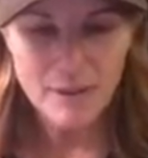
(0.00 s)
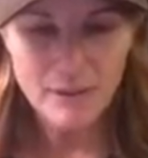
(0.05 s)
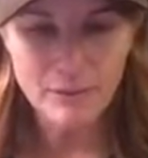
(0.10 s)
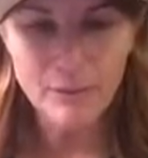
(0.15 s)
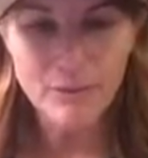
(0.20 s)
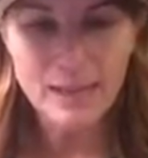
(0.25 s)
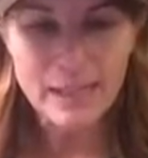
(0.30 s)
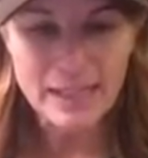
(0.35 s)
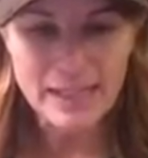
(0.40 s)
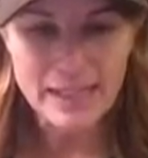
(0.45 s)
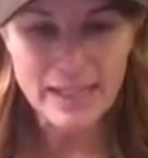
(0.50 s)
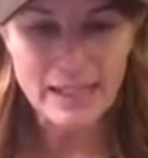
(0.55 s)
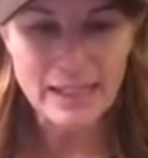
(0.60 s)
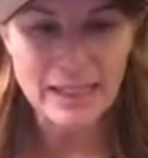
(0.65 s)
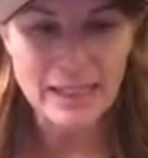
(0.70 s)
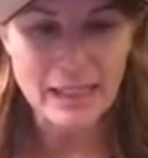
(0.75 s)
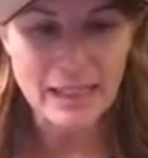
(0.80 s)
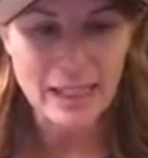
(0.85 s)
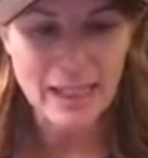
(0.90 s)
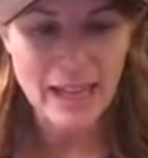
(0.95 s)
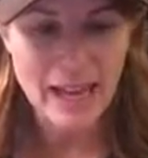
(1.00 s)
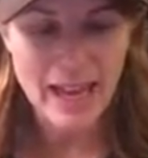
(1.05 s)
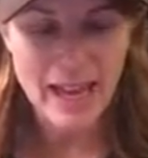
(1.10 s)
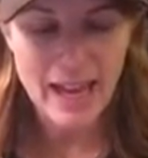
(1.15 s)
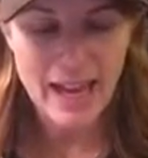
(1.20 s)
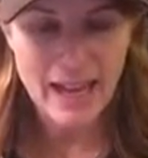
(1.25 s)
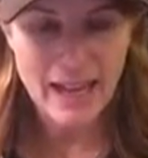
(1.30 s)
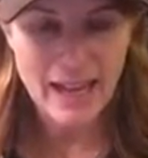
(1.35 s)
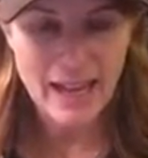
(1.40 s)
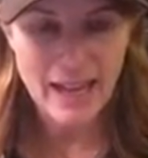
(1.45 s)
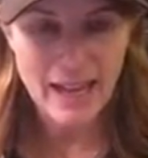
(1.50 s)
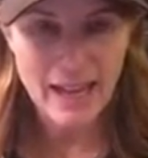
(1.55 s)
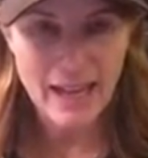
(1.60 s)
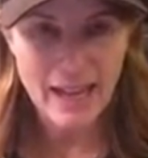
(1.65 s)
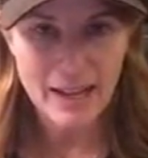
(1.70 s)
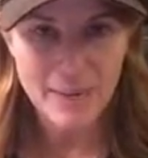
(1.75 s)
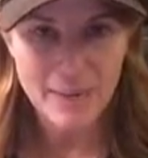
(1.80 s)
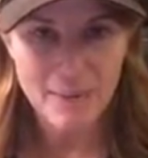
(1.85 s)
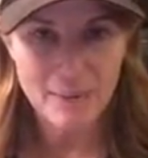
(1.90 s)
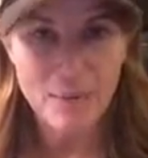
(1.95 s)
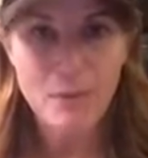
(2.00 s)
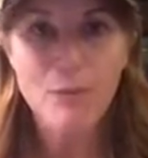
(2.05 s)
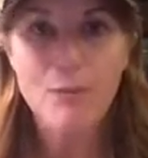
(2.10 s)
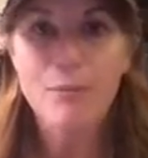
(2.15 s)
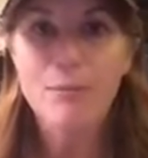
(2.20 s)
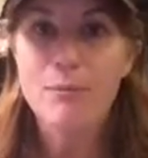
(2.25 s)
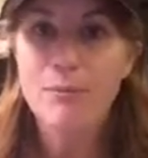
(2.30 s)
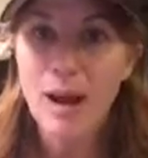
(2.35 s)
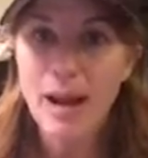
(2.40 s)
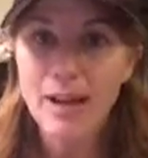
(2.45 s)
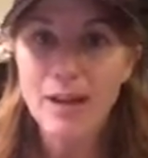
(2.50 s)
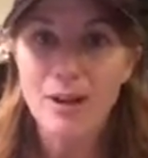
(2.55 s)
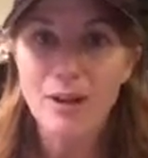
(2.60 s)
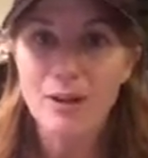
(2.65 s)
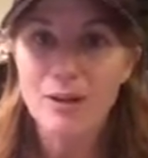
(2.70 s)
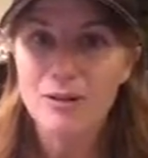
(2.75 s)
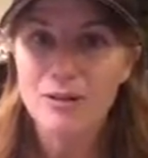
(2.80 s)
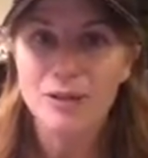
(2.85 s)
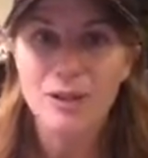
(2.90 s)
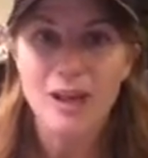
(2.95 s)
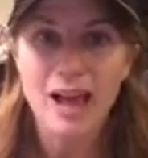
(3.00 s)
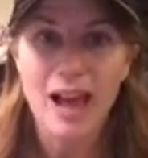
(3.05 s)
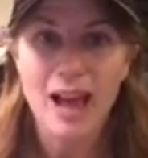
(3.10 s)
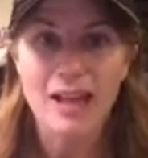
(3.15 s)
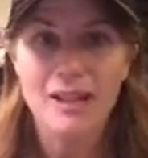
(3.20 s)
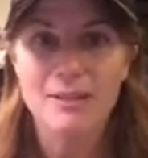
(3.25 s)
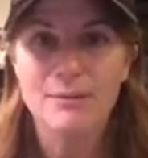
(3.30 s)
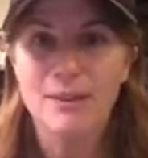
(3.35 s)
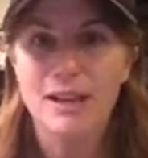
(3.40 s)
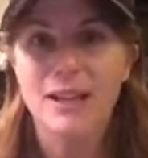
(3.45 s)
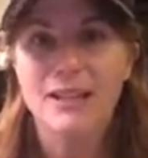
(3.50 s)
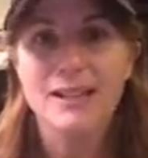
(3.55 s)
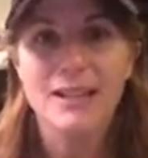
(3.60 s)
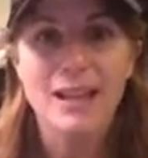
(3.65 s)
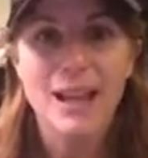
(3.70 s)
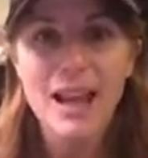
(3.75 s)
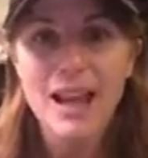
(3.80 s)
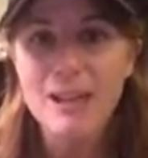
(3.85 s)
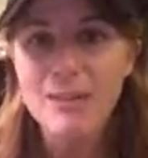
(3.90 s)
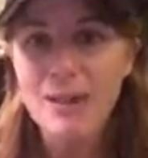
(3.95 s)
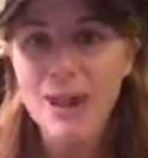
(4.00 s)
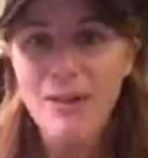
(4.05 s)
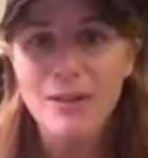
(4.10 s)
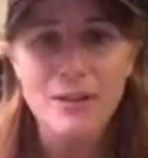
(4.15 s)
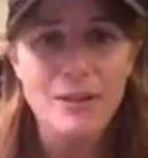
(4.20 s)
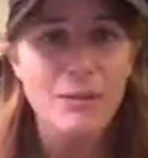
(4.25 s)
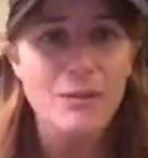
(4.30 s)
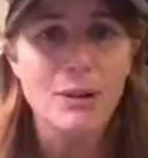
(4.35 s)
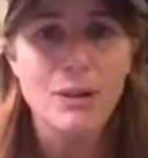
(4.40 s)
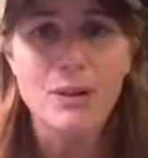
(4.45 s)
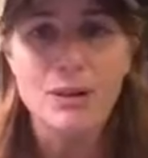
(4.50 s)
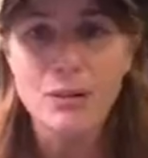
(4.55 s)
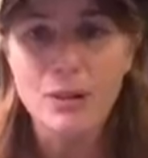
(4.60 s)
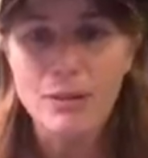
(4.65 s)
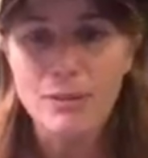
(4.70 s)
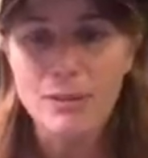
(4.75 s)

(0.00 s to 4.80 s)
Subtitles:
Recently, my coach asked me, I said, hey, I'm having a real